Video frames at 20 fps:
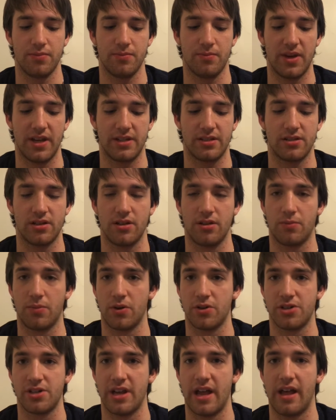based on their
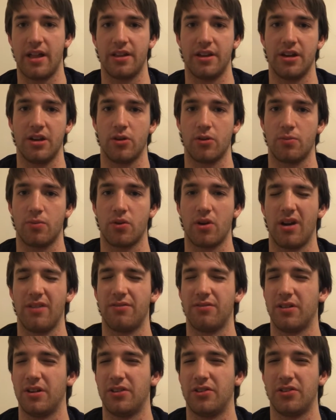personality or
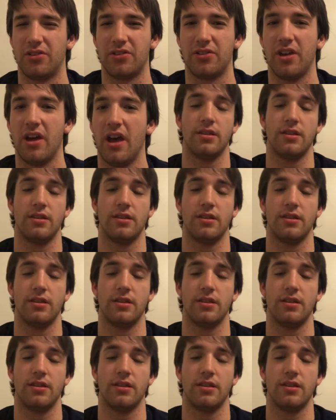preference.